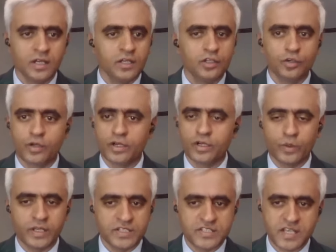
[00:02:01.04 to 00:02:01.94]
You can
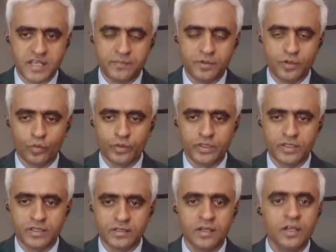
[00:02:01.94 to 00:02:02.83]
do an SIP over
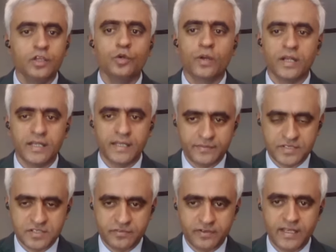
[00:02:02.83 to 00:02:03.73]
here. You can
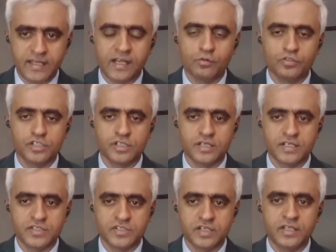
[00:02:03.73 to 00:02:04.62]
diversify like how
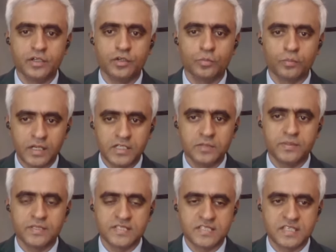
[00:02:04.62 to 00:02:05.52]
Chinna is done into
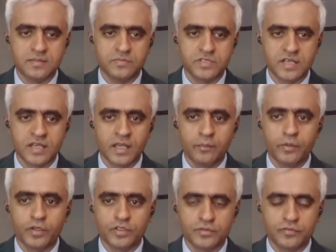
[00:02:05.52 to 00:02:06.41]
multiple schemes
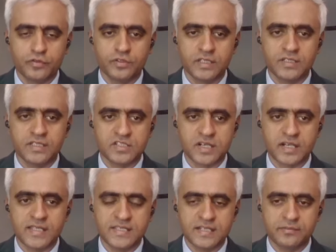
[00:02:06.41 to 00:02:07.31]
because if you think the
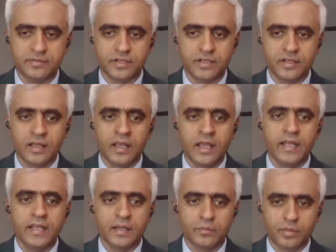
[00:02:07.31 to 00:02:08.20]
styles are different.
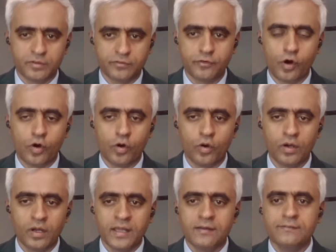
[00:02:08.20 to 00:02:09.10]
And number
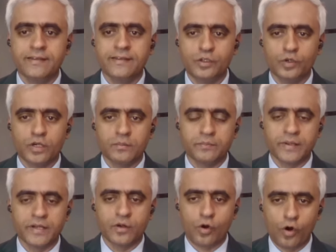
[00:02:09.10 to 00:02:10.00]
four, when you
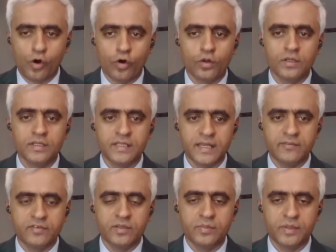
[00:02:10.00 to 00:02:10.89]
compare all the
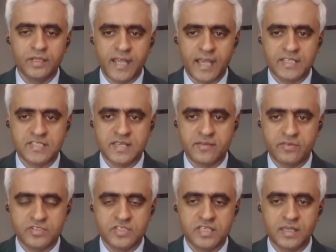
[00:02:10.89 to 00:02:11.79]
available tax
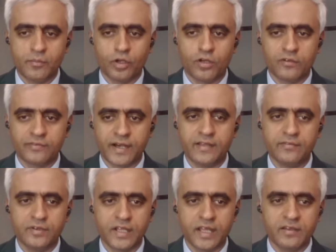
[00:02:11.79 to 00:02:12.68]
saving scheme on a
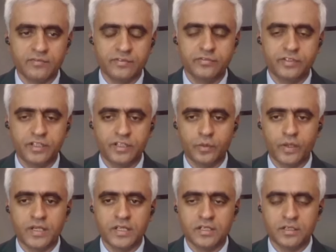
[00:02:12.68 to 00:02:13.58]
5, 10, 15,
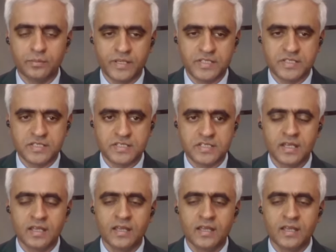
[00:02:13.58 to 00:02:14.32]
20 year basis,